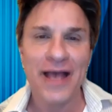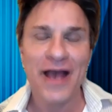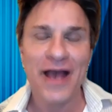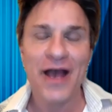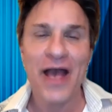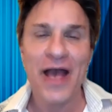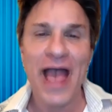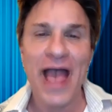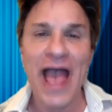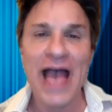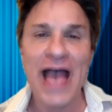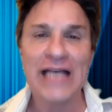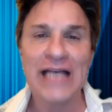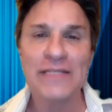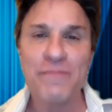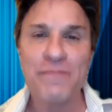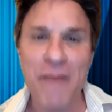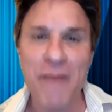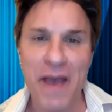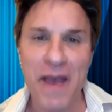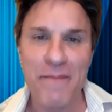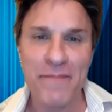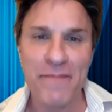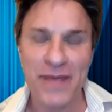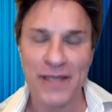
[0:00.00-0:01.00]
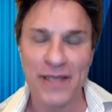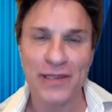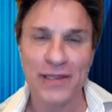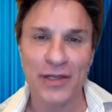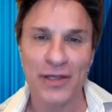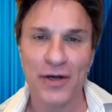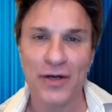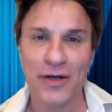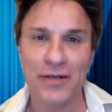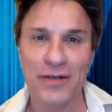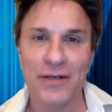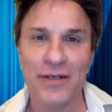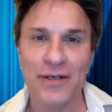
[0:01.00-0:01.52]
as Bette
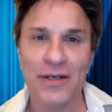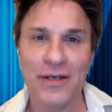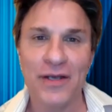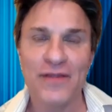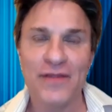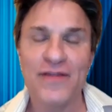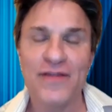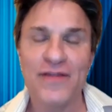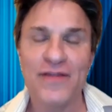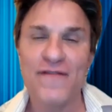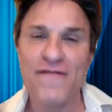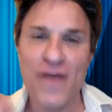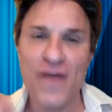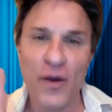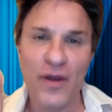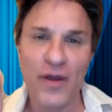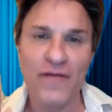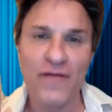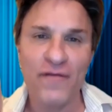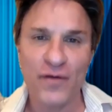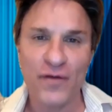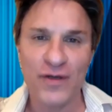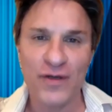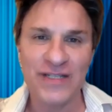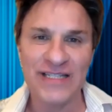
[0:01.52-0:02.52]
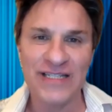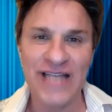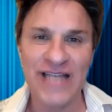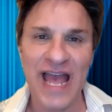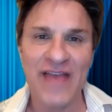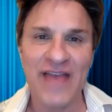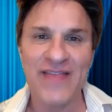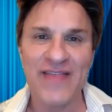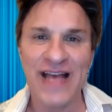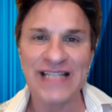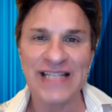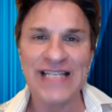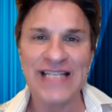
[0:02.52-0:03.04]
Midler the very first day.
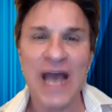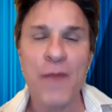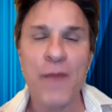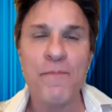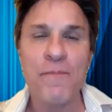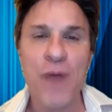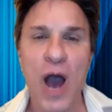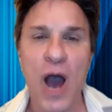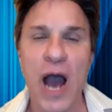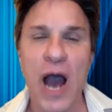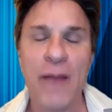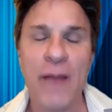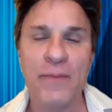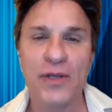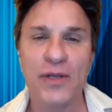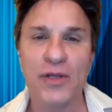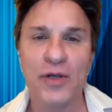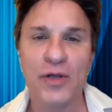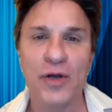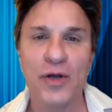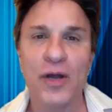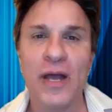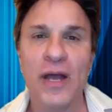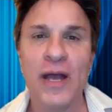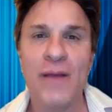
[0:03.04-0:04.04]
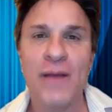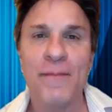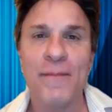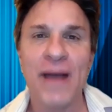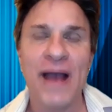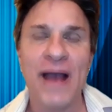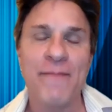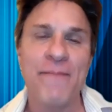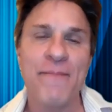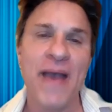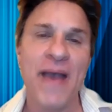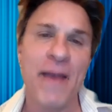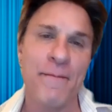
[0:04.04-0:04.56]
That's how popular my
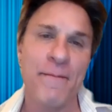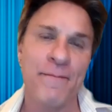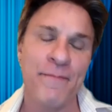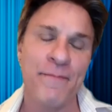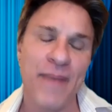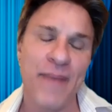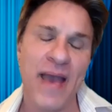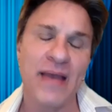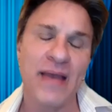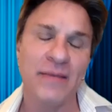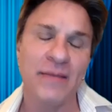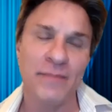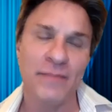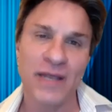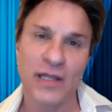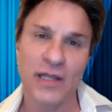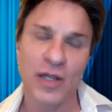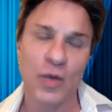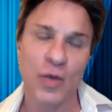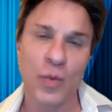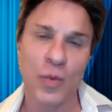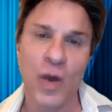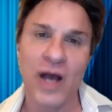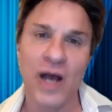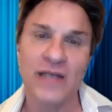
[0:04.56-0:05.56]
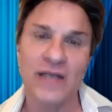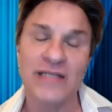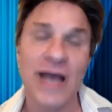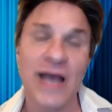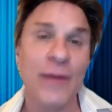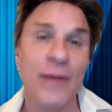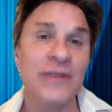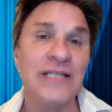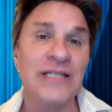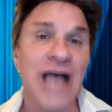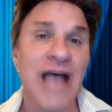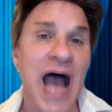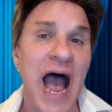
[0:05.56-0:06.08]
bet Bette Midler was. I
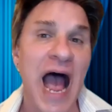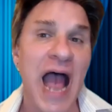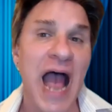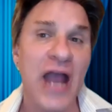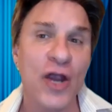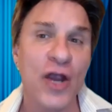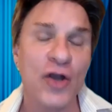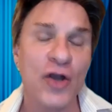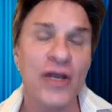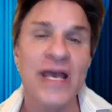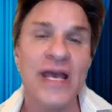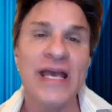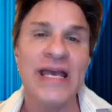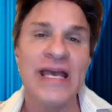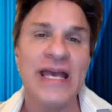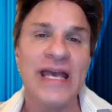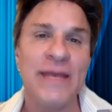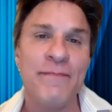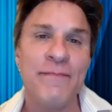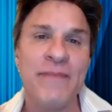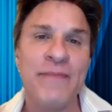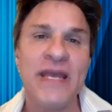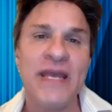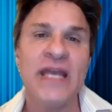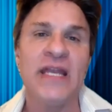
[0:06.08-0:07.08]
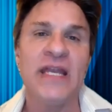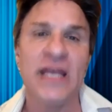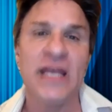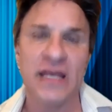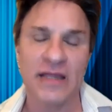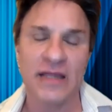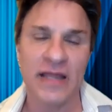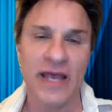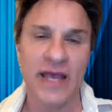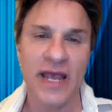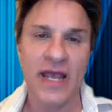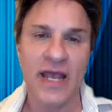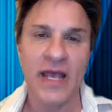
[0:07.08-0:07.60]
was hired
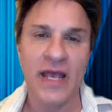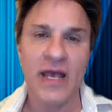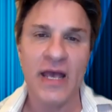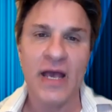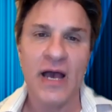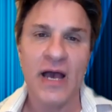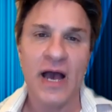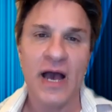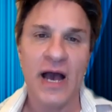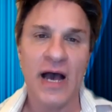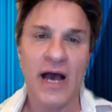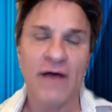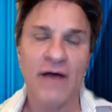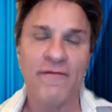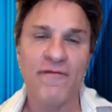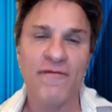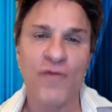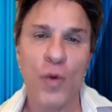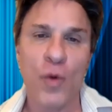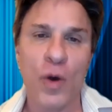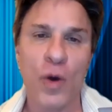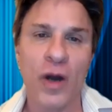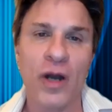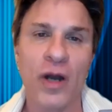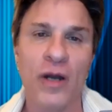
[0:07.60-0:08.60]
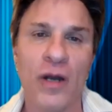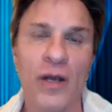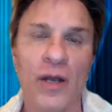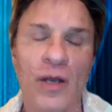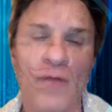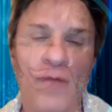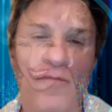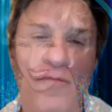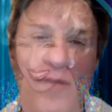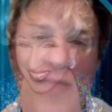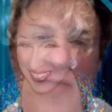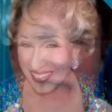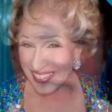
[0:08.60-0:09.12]
immediately uh, for
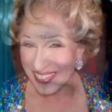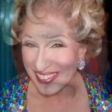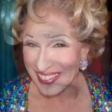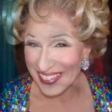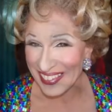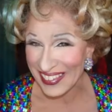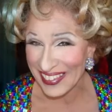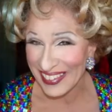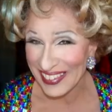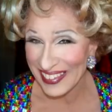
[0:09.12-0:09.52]
for that.